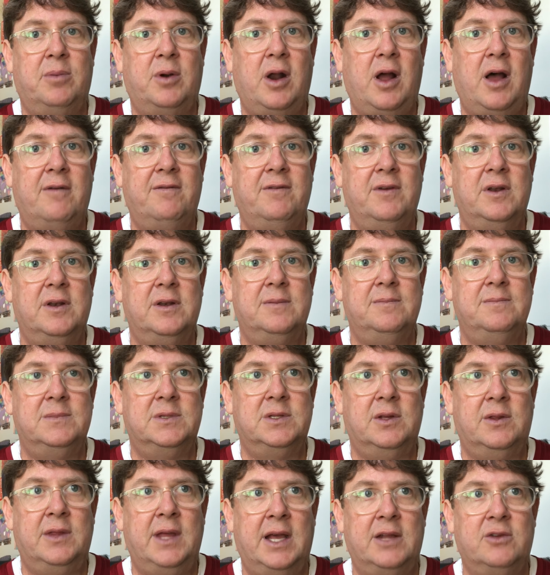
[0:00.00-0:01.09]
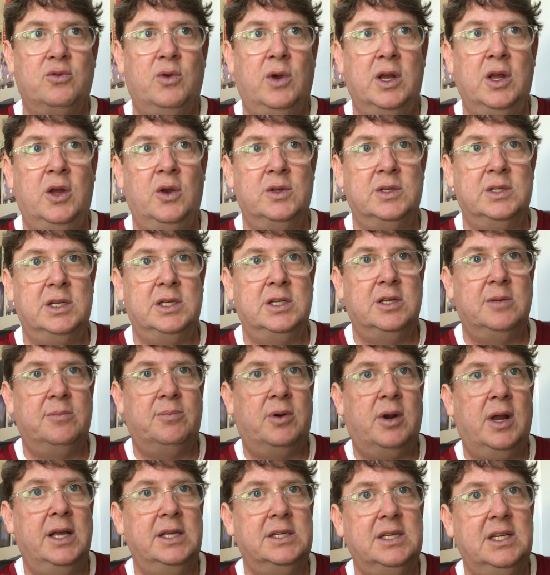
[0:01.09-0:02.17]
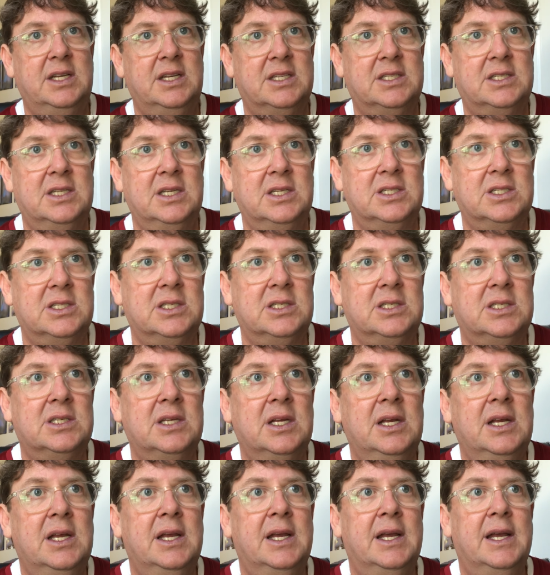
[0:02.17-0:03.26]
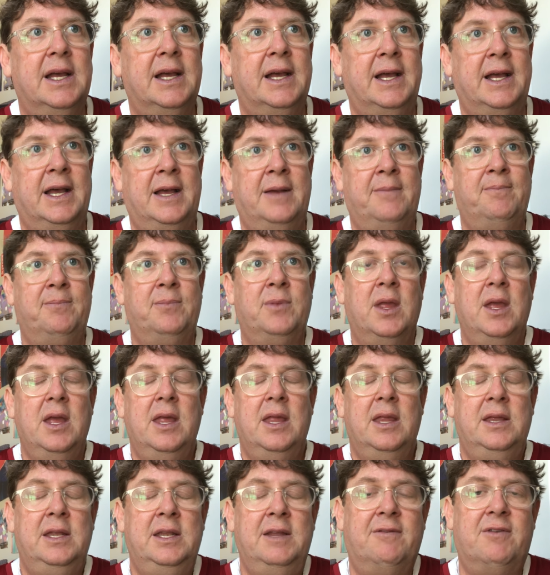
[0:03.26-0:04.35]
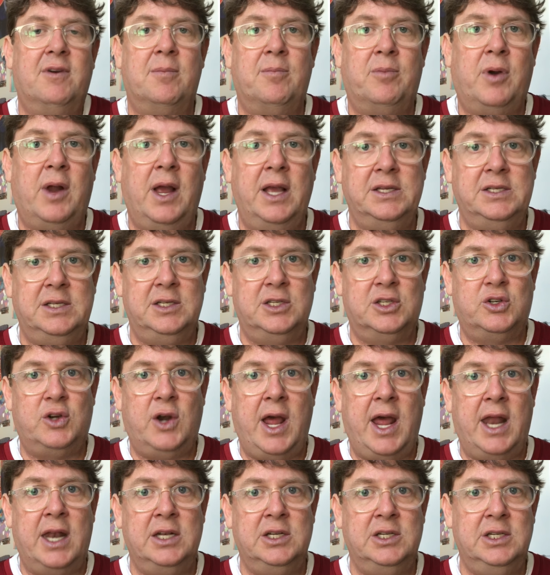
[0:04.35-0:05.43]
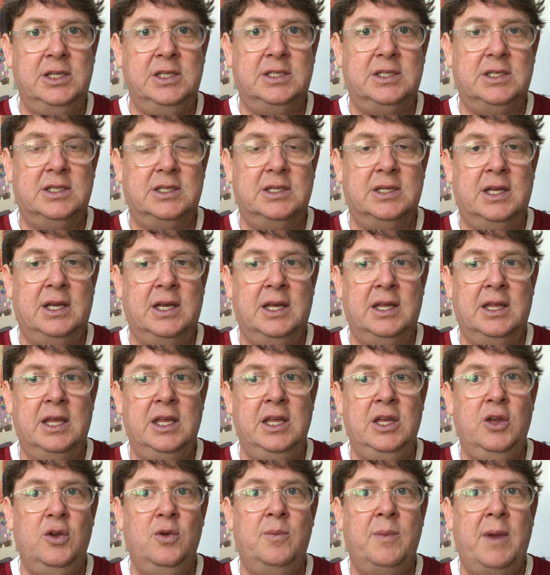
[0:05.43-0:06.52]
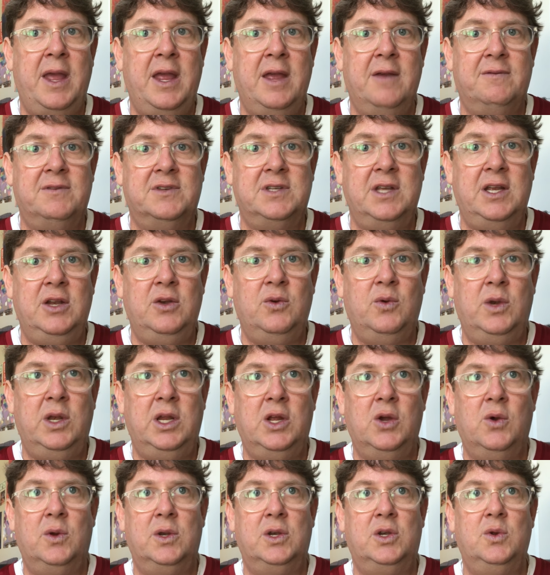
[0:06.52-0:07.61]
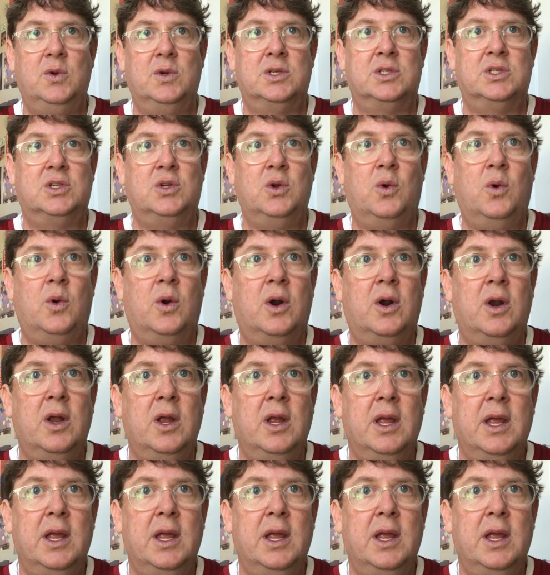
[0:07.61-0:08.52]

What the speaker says: profit. So that's what goes into pricing decisions. Different pricing strategies that you may have seen when you go into a store.